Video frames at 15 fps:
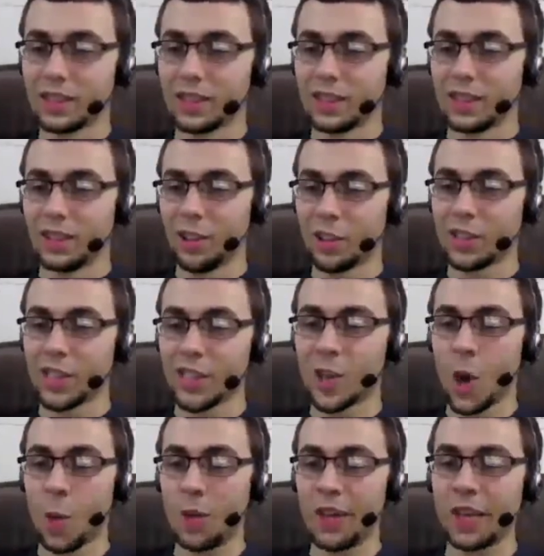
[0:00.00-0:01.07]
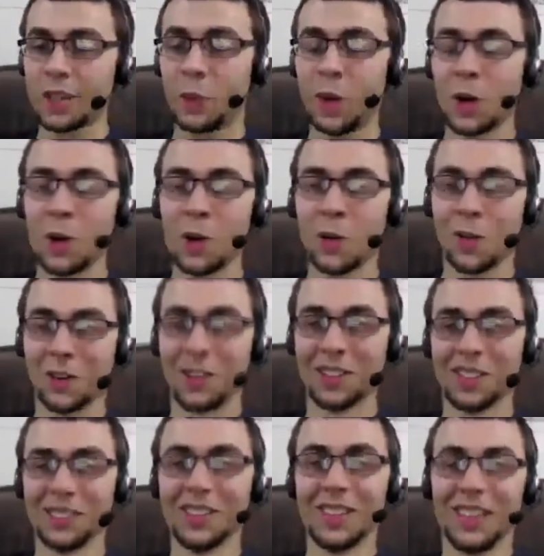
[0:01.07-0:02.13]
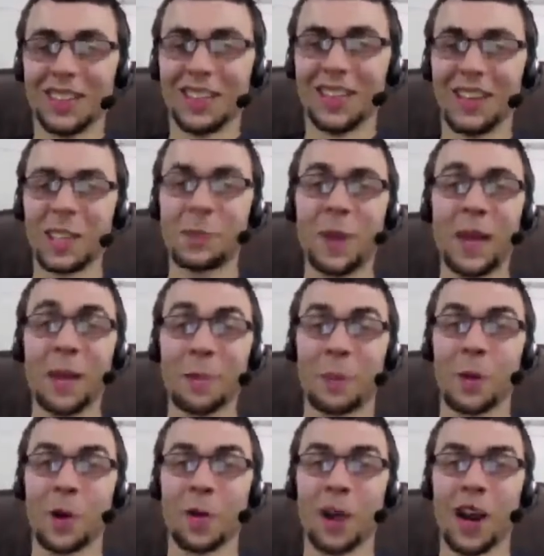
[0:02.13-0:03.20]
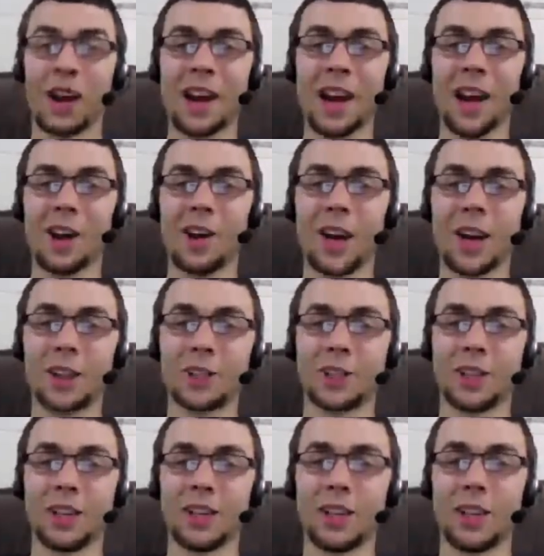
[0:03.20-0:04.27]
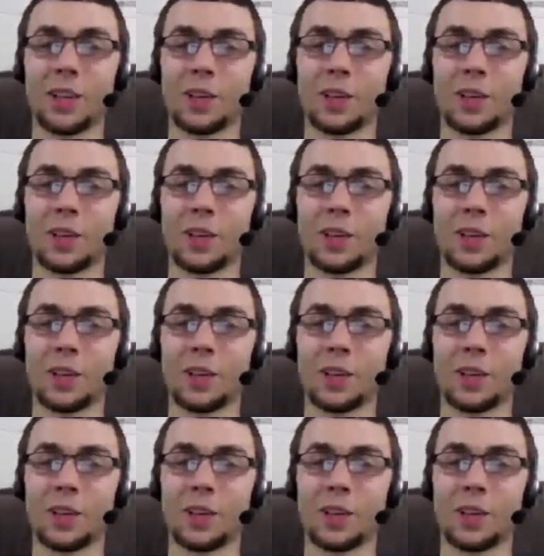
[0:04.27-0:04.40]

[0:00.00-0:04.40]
Looks like Toby is poo! He's being poo right now. Actually, you